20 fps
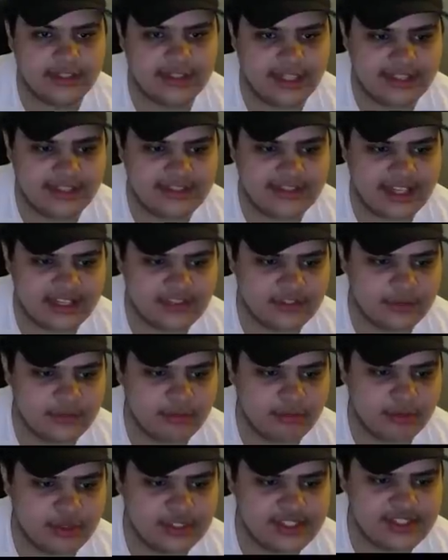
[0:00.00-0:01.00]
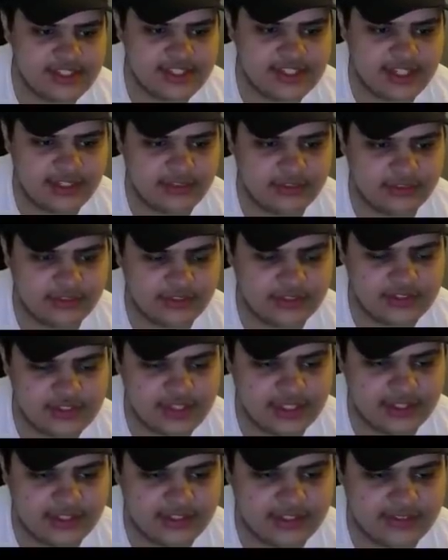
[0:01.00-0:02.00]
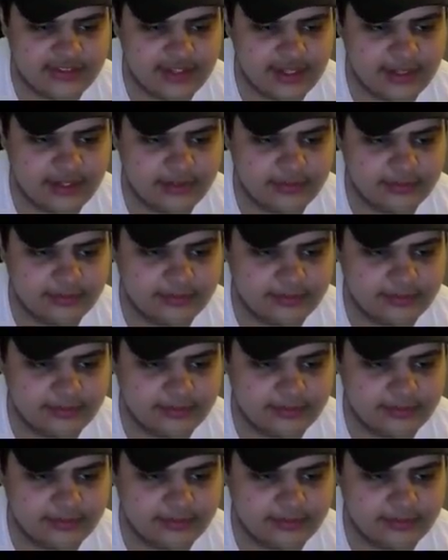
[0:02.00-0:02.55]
that's actually Bernie Sanders. Let's check this out.